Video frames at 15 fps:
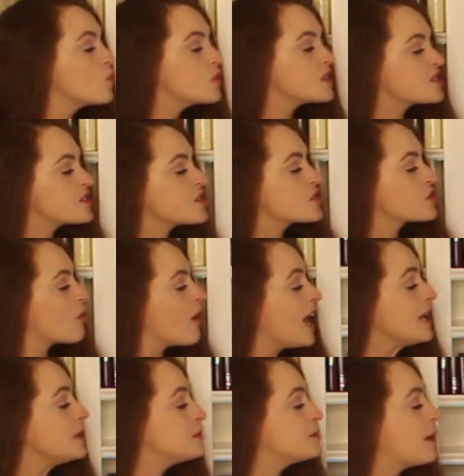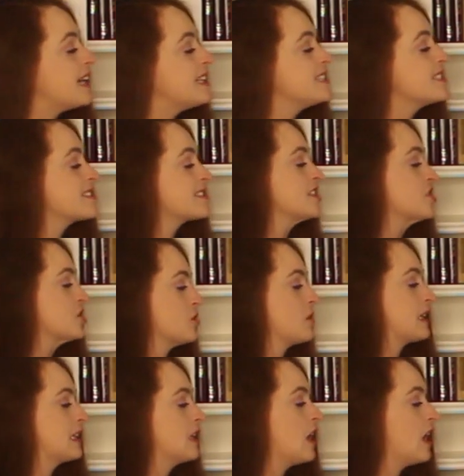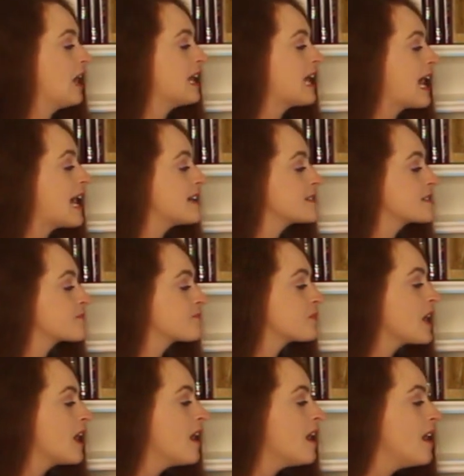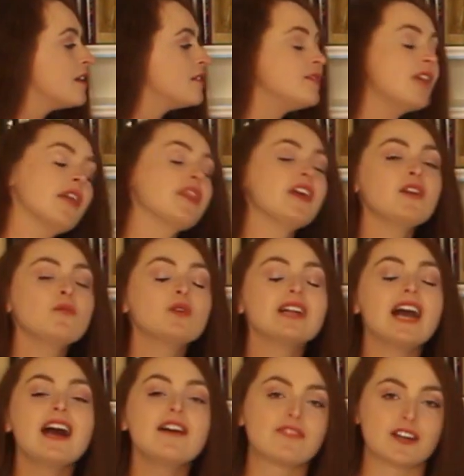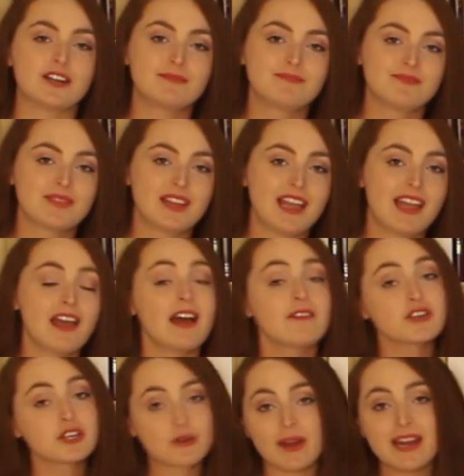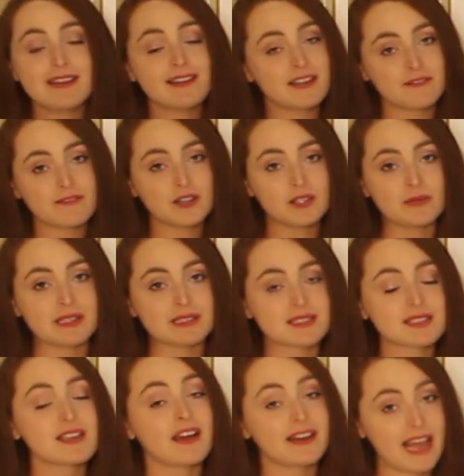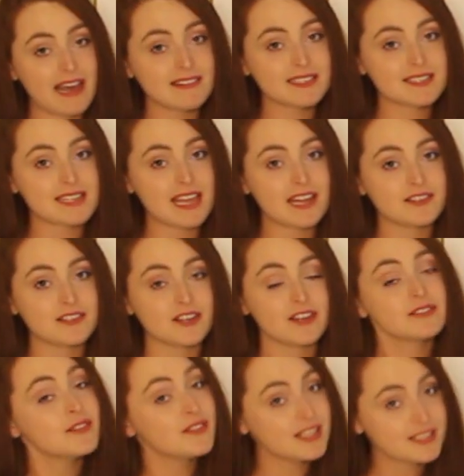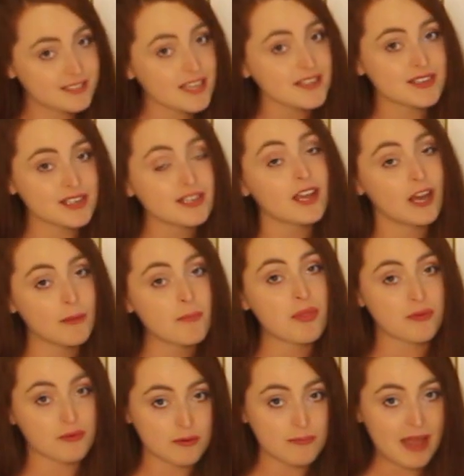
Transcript: was described by his sister in law as nothing will ever have a great influence on Alexander that doesn't come through